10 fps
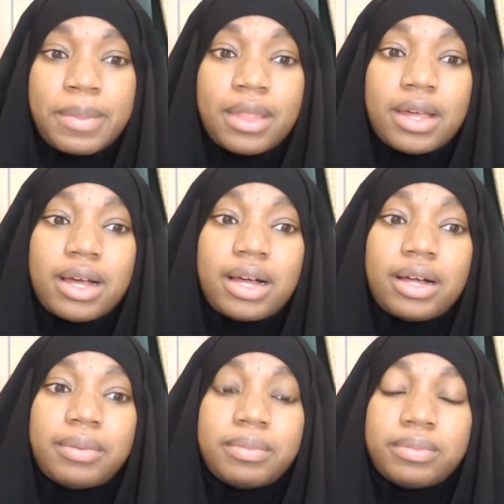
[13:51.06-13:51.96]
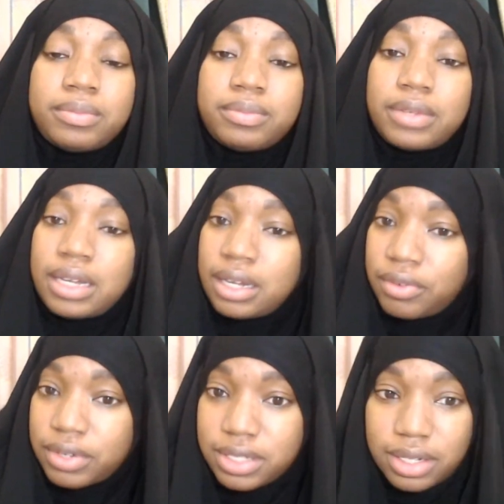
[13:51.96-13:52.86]
in
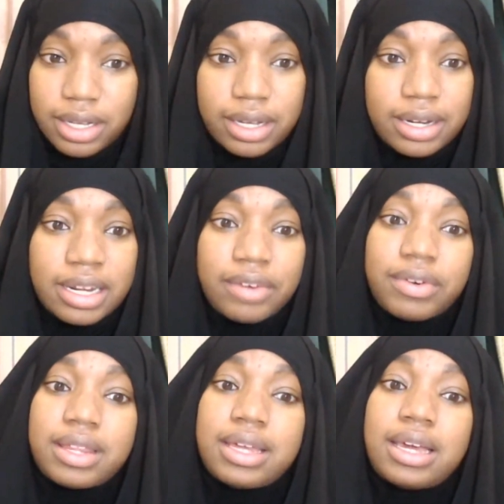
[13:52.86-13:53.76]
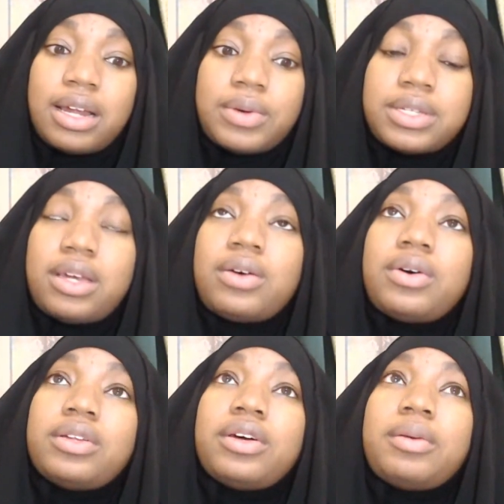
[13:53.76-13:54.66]
every salat and everything. And I would say, oh
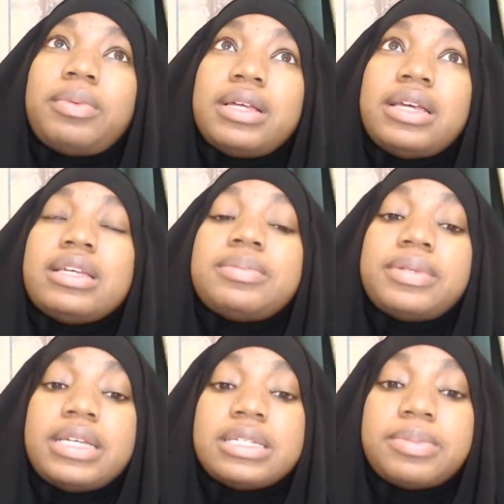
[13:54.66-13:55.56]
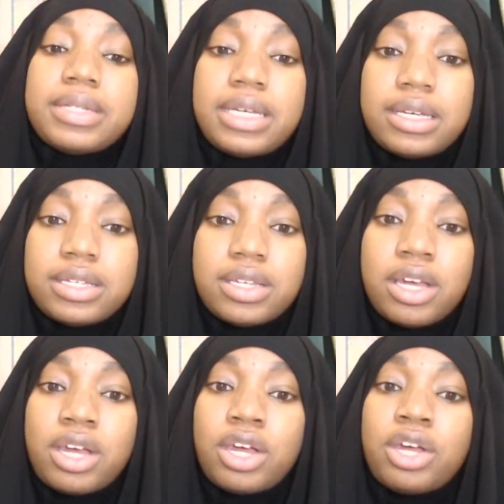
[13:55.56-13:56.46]
Allah, please, please, please
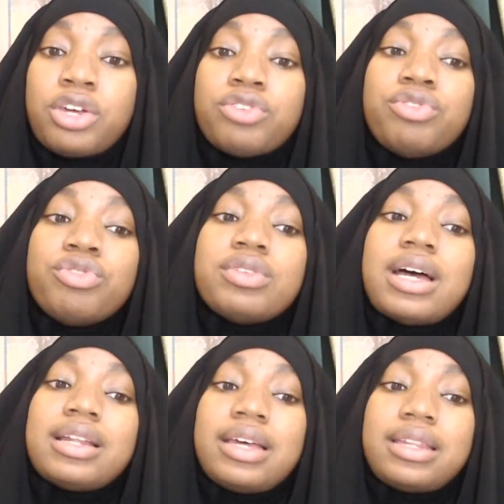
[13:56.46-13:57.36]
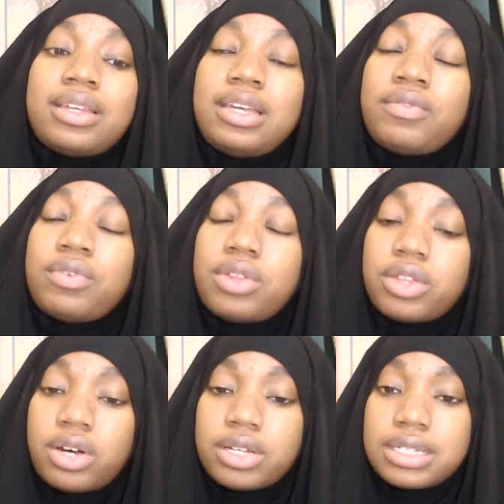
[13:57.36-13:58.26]
do not let the evil
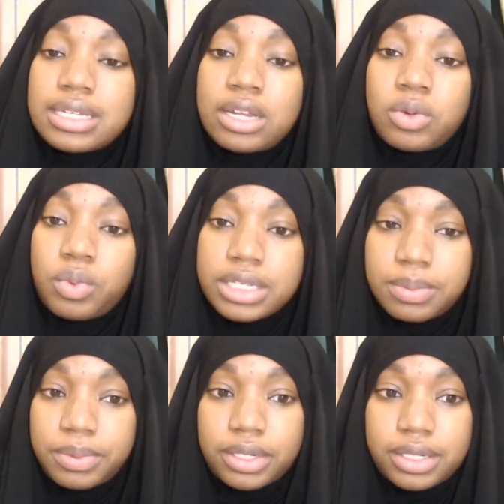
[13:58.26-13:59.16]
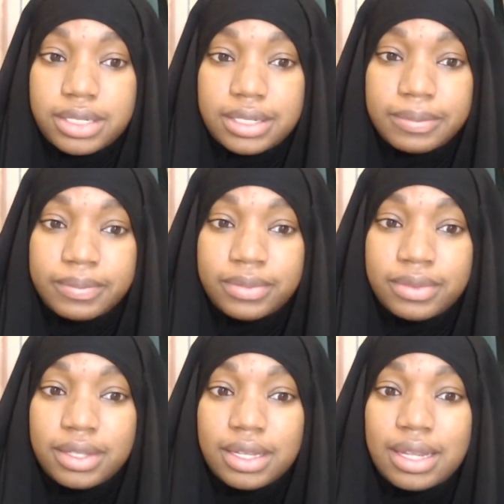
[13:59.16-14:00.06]
thoughts and whispers
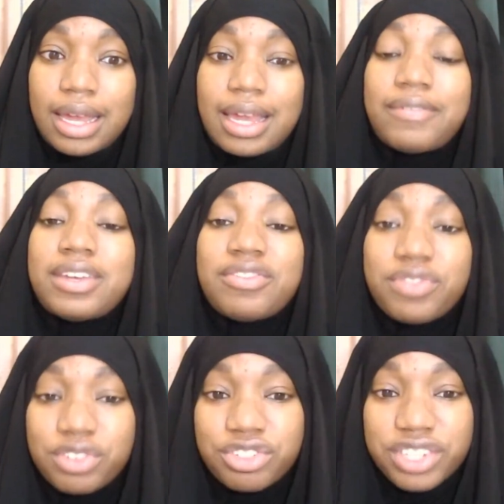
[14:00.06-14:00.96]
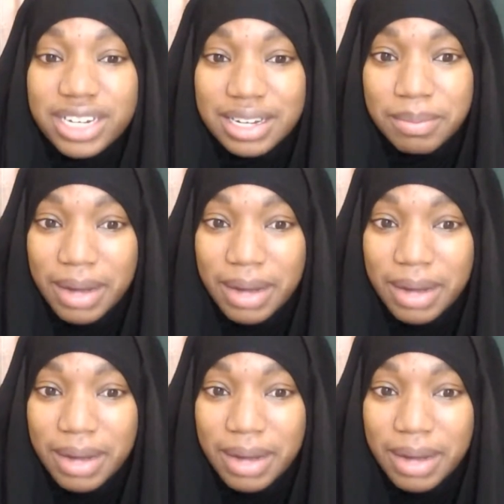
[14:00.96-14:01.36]
that have infiltrated my